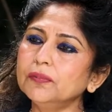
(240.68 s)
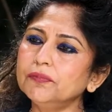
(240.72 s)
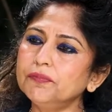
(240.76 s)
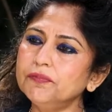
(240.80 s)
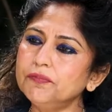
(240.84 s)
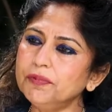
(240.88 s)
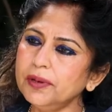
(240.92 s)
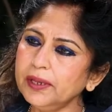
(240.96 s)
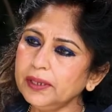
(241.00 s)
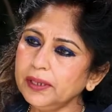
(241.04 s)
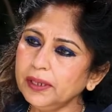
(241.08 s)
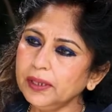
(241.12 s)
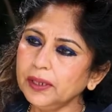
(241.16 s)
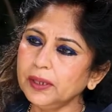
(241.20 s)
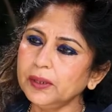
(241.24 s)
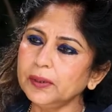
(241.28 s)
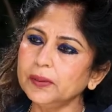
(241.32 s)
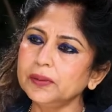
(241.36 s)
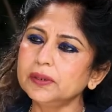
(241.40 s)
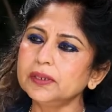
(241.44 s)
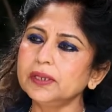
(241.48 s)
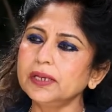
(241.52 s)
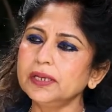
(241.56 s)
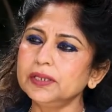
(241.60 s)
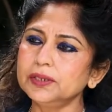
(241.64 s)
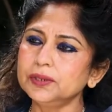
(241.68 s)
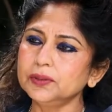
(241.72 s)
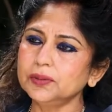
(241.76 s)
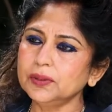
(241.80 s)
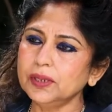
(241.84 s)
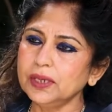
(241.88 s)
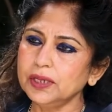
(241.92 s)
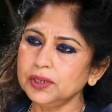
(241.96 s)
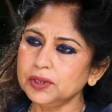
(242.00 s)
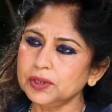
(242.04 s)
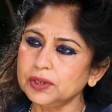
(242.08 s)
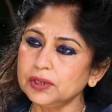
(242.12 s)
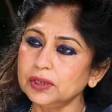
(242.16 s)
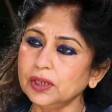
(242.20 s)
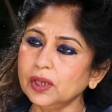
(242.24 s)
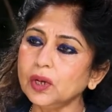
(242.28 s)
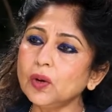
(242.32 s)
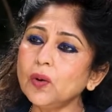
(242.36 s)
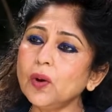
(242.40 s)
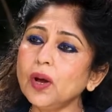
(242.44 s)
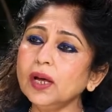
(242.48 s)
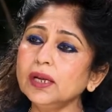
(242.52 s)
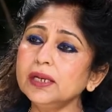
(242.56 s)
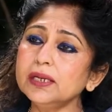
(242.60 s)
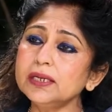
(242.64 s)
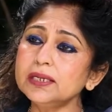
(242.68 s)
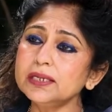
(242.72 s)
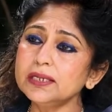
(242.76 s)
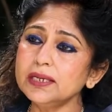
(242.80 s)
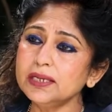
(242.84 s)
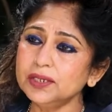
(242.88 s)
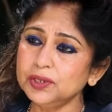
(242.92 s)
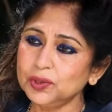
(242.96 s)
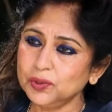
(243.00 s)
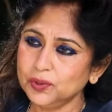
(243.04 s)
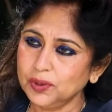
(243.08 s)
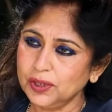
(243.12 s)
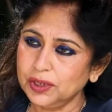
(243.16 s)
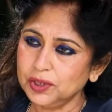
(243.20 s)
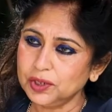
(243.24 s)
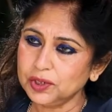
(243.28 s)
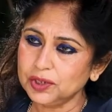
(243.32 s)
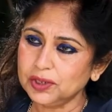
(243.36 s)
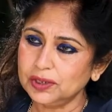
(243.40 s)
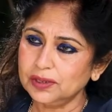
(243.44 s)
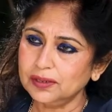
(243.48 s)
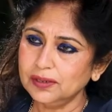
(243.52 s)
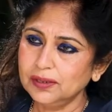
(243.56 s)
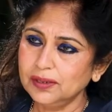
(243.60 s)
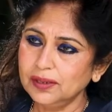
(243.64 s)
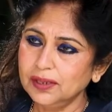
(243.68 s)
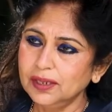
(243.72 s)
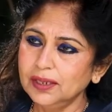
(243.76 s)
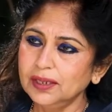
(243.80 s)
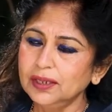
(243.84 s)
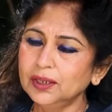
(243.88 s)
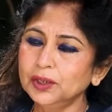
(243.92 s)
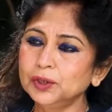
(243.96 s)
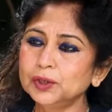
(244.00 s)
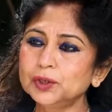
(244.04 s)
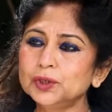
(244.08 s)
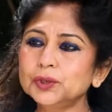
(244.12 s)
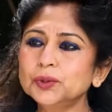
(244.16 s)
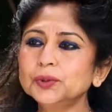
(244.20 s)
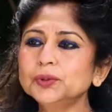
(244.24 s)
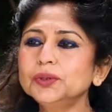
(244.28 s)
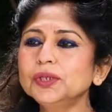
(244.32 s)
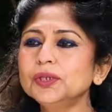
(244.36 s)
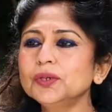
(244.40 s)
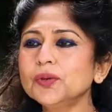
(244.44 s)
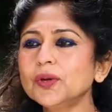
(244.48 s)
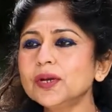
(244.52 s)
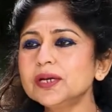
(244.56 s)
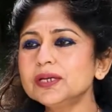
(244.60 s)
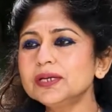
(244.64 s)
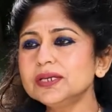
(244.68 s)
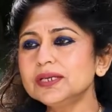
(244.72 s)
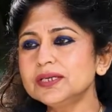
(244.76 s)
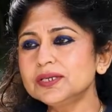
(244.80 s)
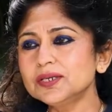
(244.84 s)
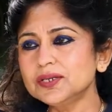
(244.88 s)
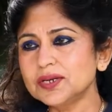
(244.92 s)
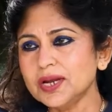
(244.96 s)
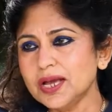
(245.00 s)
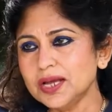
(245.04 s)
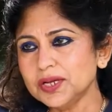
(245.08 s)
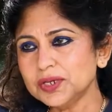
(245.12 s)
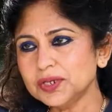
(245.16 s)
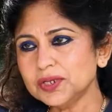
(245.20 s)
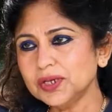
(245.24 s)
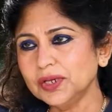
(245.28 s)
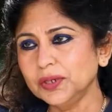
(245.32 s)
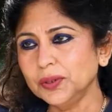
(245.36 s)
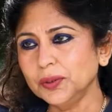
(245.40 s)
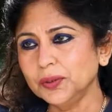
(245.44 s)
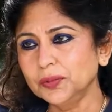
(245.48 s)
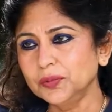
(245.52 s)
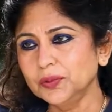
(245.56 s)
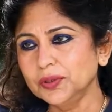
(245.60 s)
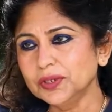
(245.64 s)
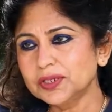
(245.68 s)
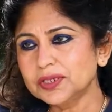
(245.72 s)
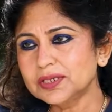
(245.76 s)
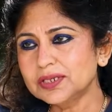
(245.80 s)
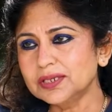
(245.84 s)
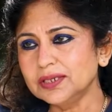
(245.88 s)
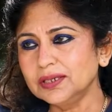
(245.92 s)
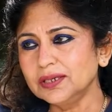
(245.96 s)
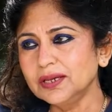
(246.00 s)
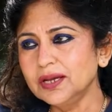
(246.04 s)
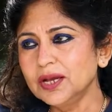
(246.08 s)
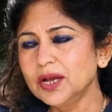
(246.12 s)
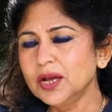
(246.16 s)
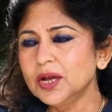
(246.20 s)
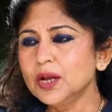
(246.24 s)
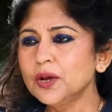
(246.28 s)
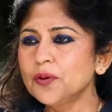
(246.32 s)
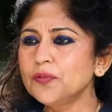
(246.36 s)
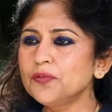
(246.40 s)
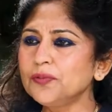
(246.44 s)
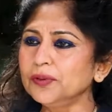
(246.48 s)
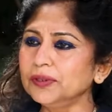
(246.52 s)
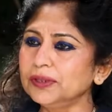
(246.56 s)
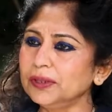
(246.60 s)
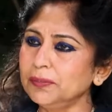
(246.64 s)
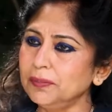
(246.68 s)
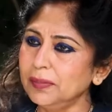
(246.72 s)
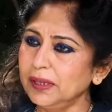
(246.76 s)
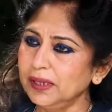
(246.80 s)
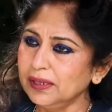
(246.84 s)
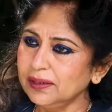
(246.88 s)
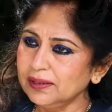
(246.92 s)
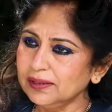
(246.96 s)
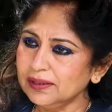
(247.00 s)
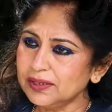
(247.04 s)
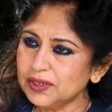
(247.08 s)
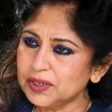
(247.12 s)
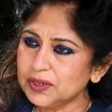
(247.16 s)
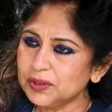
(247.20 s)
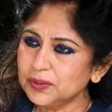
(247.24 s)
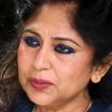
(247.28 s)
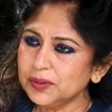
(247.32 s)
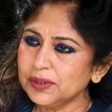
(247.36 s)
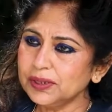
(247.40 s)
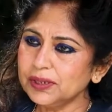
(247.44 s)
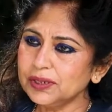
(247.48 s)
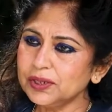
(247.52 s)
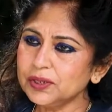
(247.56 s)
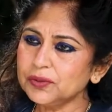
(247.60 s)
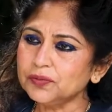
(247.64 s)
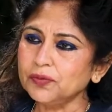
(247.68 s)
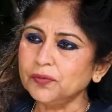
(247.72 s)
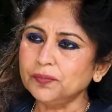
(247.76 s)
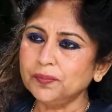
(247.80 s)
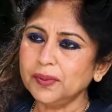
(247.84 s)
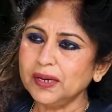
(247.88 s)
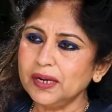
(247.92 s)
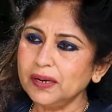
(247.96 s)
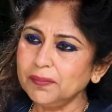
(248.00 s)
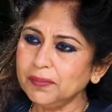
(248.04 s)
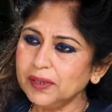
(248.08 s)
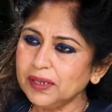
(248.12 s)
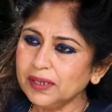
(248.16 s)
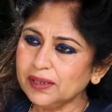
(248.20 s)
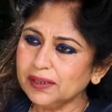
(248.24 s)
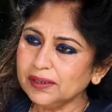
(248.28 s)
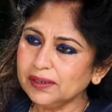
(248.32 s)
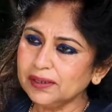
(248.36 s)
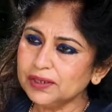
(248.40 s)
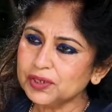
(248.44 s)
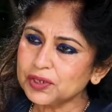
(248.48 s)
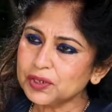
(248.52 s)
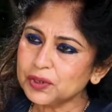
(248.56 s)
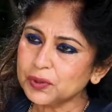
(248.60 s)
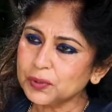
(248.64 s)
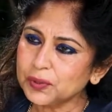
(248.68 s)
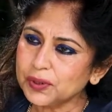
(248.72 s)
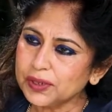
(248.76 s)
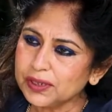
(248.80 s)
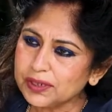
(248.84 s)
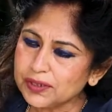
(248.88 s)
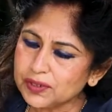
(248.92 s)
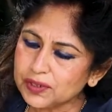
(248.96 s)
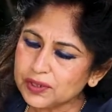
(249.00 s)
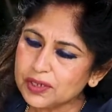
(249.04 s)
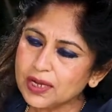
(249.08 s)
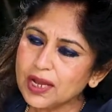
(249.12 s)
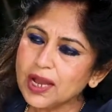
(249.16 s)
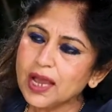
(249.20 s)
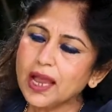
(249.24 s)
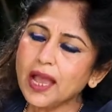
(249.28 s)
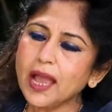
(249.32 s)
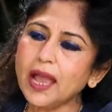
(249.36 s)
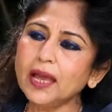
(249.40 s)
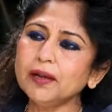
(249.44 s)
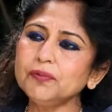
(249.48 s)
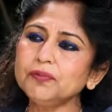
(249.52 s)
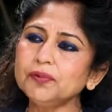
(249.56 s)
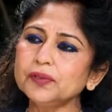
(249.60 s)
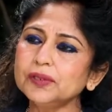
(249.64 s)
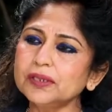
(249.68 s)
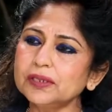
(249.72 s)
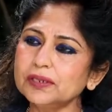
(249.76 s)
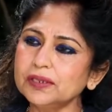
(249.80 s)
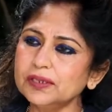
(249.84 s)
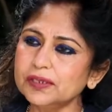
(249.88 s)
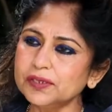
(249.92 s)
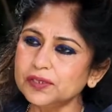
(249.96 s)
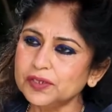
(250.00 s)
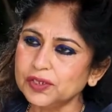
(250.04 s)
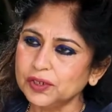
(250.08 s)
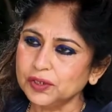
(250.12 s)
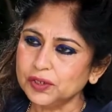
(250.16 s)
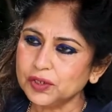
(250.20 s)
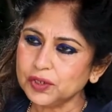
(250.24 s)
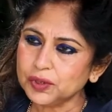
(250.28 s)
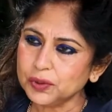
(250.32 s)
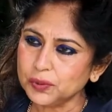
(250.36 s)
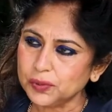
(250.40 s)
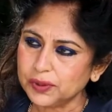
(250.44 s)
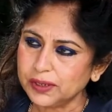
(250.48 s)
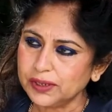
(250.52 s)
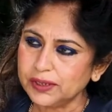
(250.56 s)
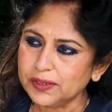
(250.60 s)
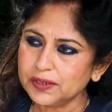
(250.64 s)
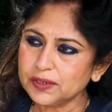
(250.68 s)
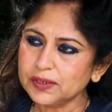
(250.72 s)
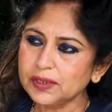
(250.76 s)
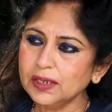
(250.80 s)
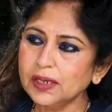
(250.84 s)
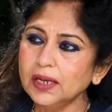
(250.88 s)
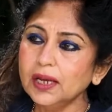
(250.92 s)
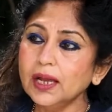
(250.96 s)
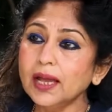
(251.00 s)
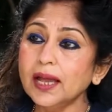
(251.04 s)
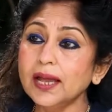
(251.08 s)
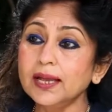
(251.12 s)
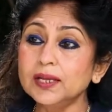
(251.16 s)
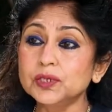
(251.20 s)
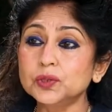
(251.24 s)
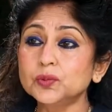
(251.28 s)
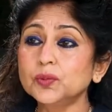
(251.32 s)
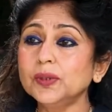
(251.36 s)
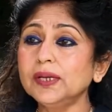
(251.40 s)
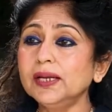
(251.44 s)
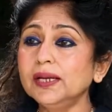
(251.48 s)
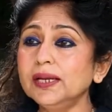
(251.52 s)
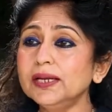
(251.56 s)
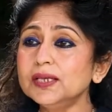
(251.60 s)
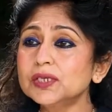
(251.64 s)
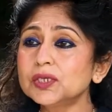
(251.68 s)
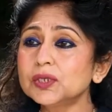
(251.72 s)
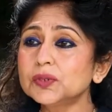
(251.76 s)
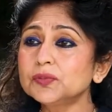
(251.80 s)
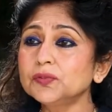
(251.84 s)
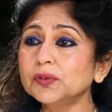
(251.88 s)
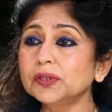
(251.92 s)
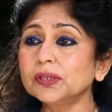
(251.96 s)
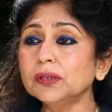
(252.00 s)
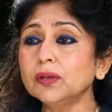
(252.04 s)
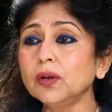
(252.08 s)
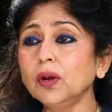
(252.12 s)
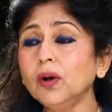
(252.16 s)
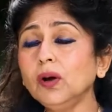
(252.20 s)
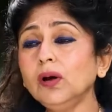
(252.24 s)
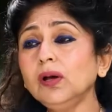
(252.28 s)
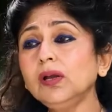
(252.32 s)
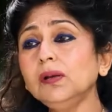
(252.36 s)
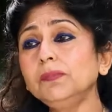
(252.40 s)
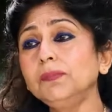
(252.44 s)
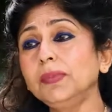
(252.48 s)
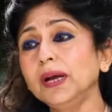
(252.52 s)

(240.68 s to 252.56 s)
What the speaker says: a very good education, a quality education through the Noida International University for the medical students, for paramedical students and for the nursing students, as well as for the all